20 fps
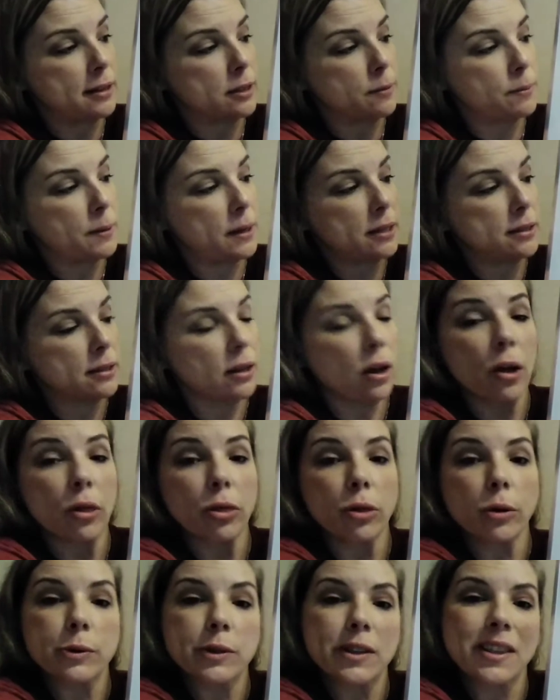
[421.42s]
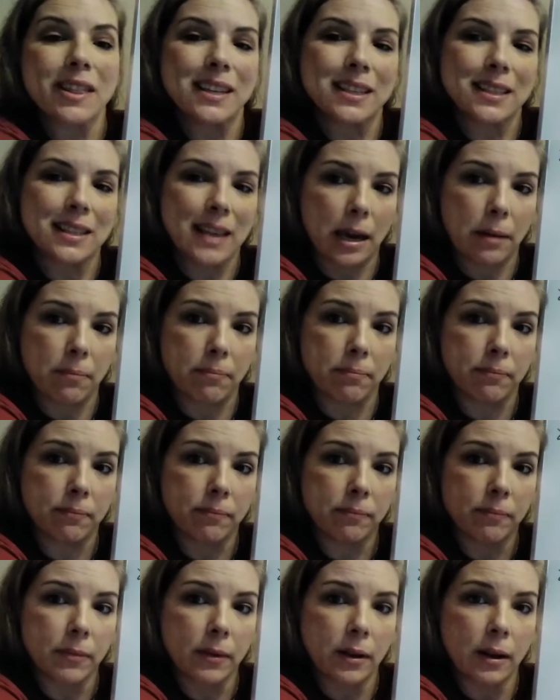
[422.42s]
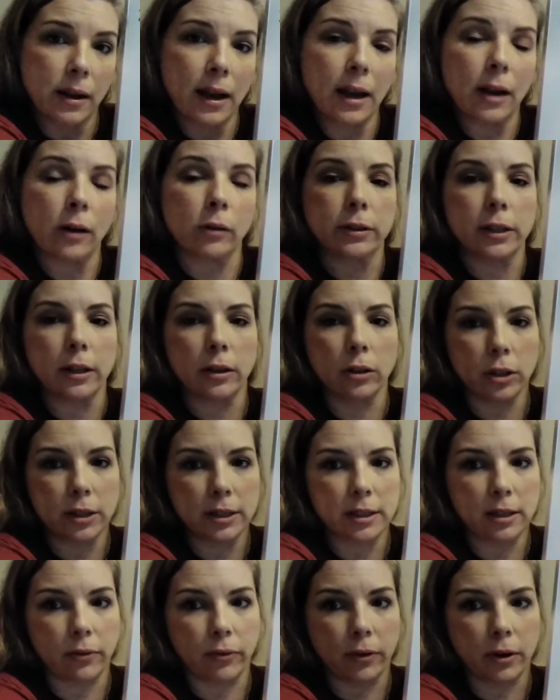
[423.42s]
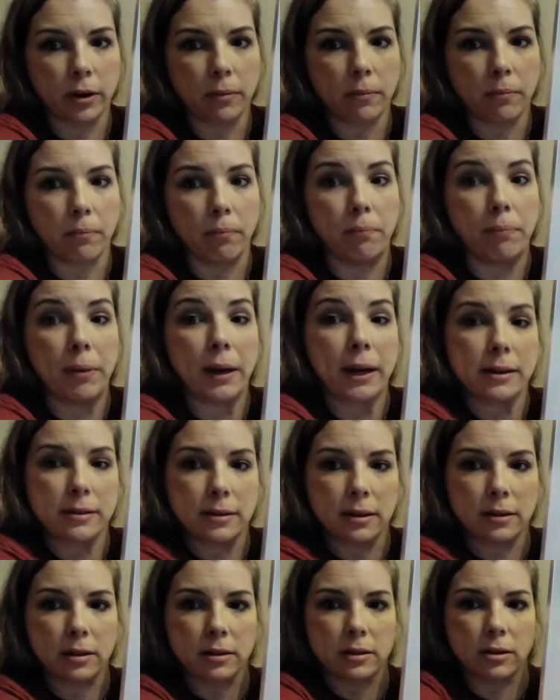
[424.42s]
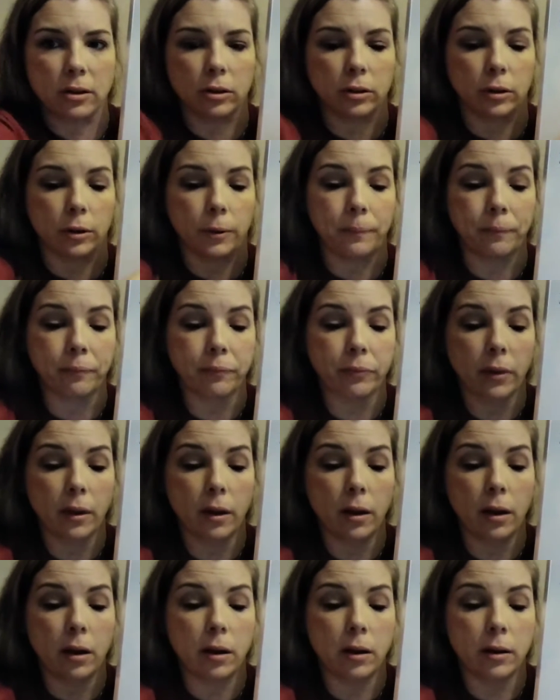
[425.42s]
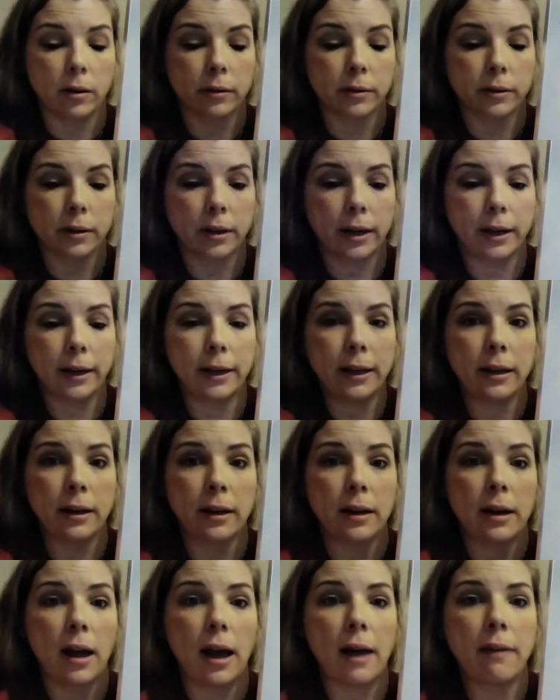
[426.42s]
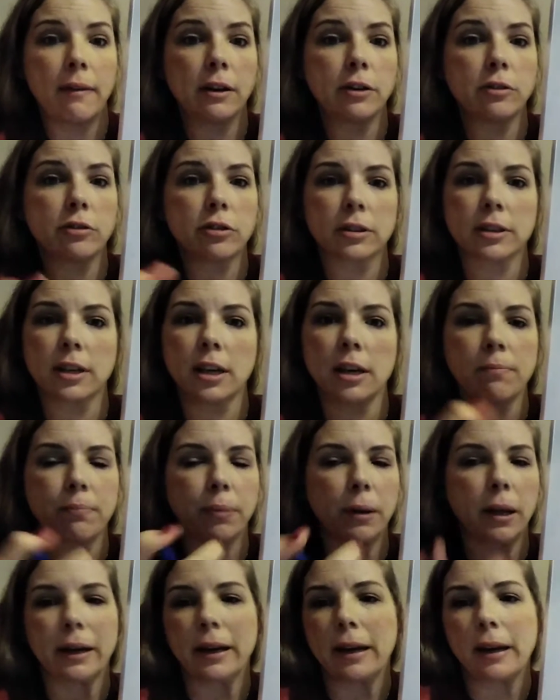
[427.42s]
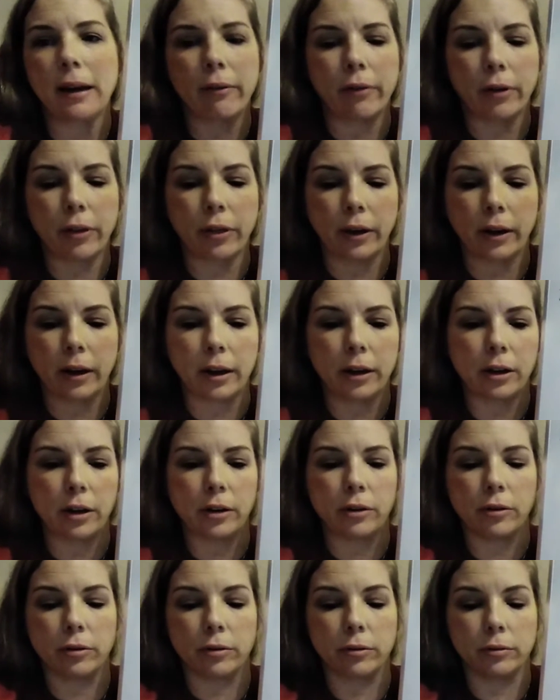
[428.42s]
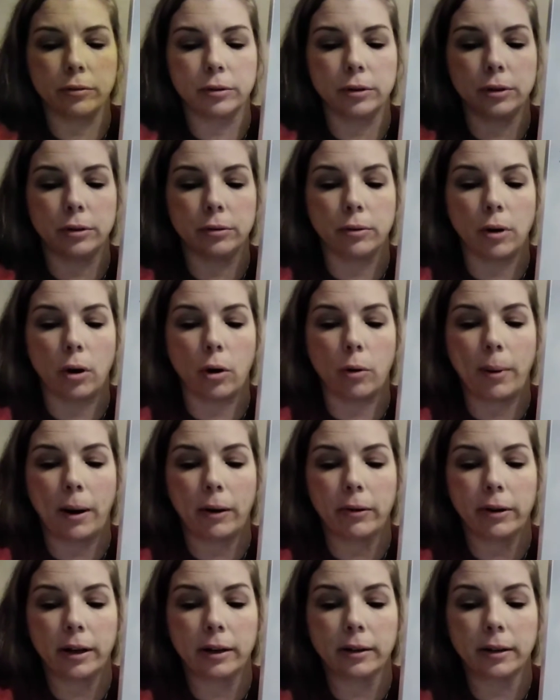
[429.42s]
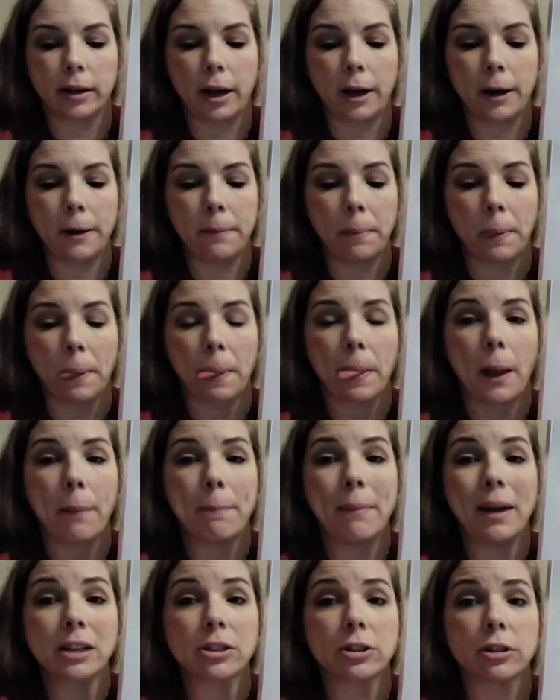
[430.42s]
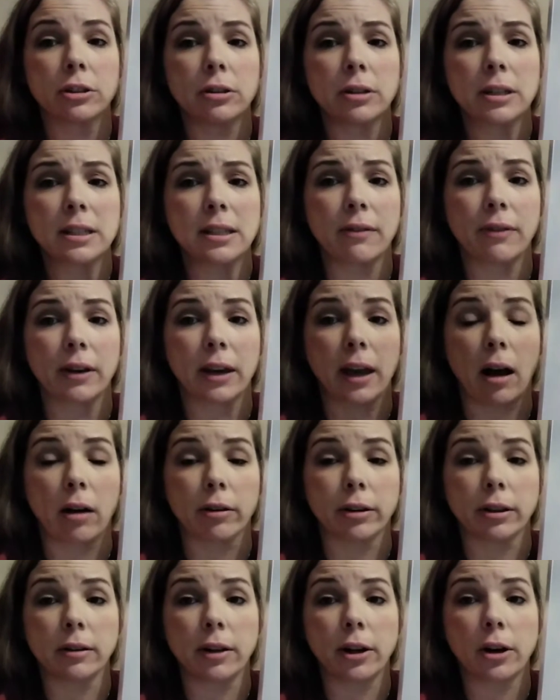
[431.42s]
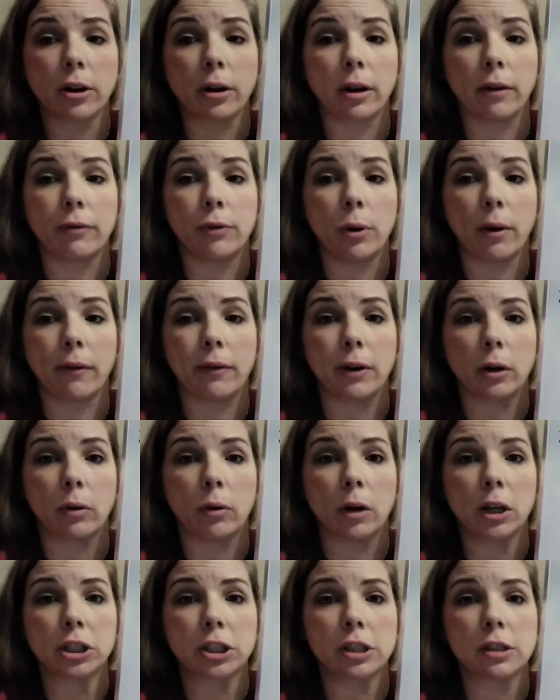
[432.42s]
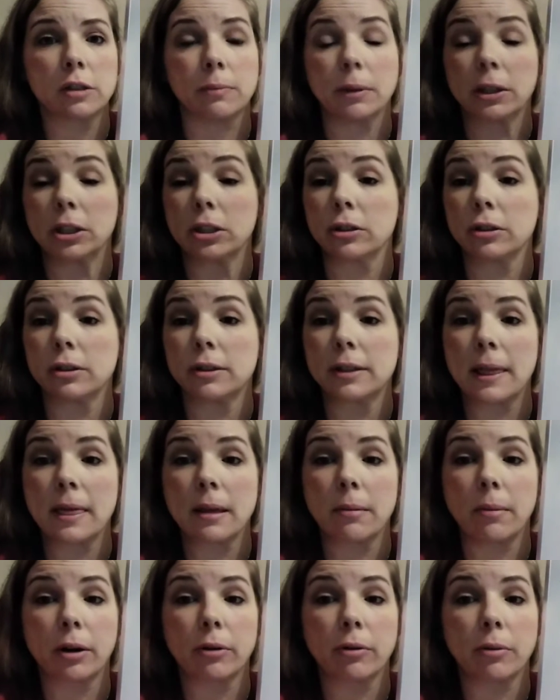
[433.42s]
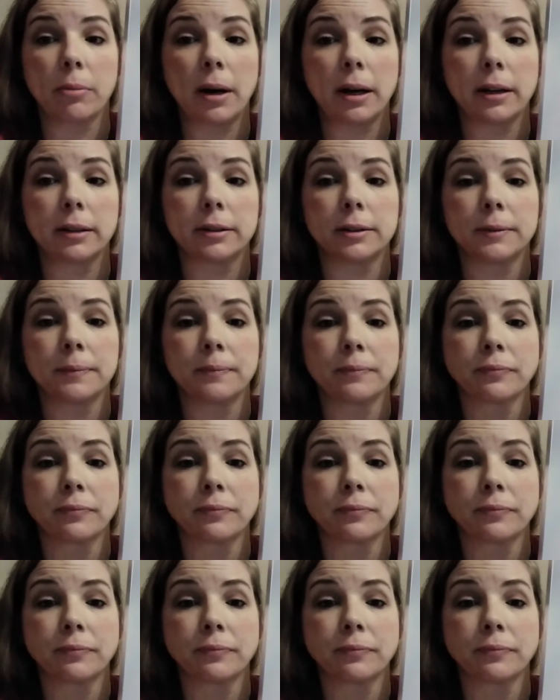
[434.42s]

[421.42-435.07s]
this piece, those are the same. It only looks different because it's a circle. Okay, and then you just keep plugging everything in and you go about it. Okay, make sure you guys have a calculator. If you have any questions, make sure you send them on Remind.